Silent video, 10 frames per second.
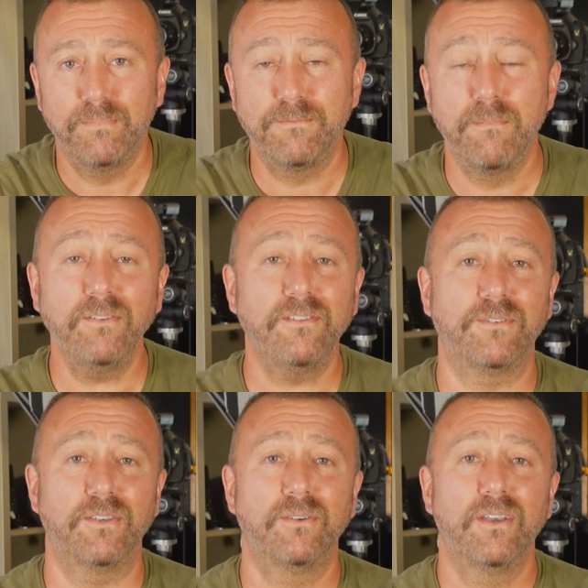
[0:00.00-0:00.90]
But for most
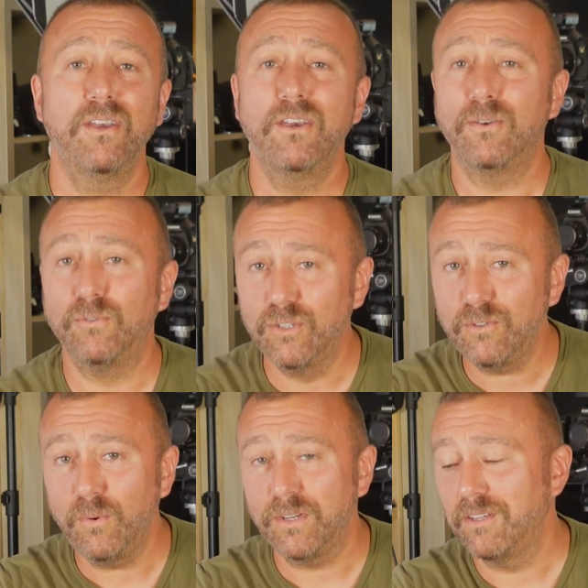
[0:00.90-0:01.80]
of you who
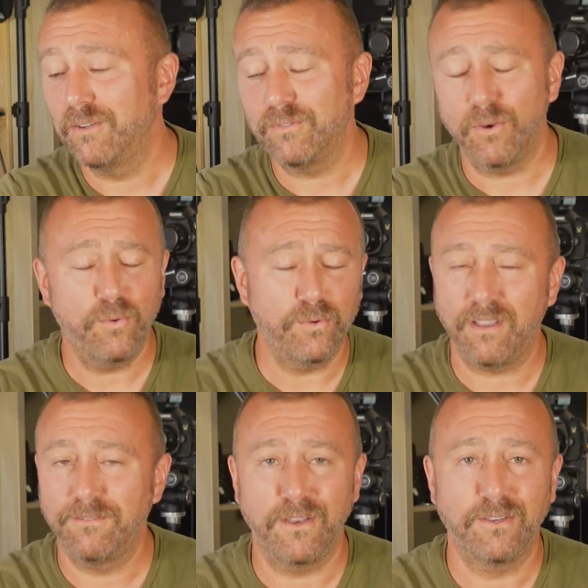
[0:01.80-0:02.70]
just want to use
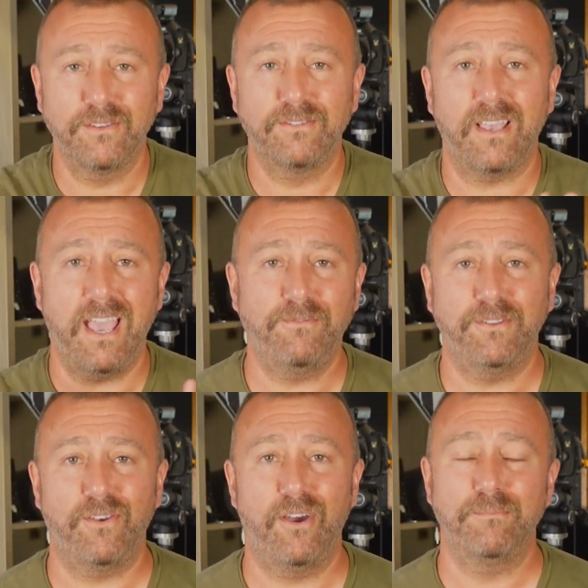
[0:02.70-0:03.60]
autofocus
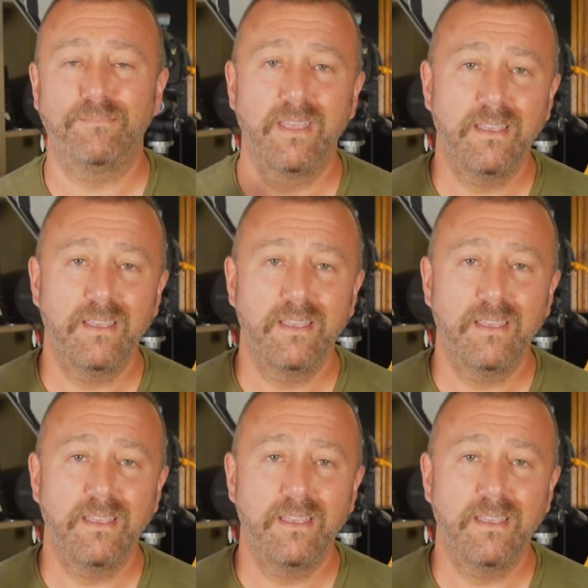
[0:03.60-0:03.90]
every time,